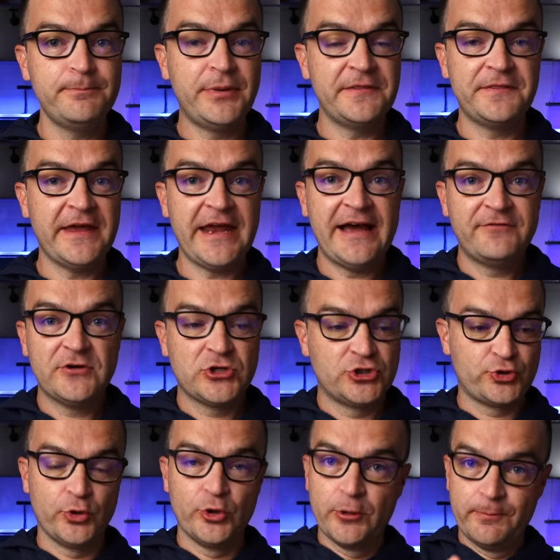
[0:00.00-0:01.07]
but they have a
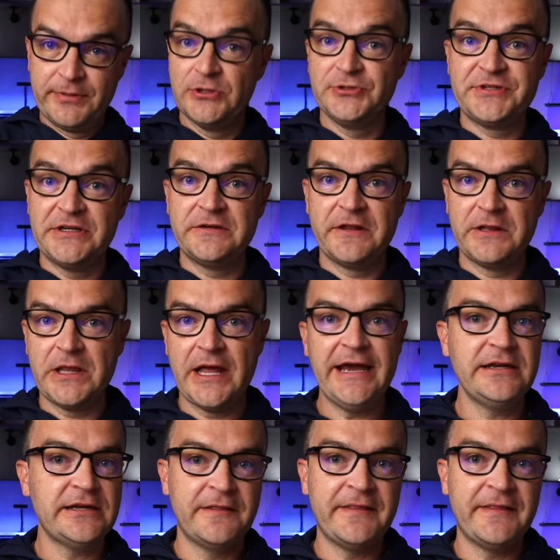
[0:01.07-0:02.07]
controller built into the light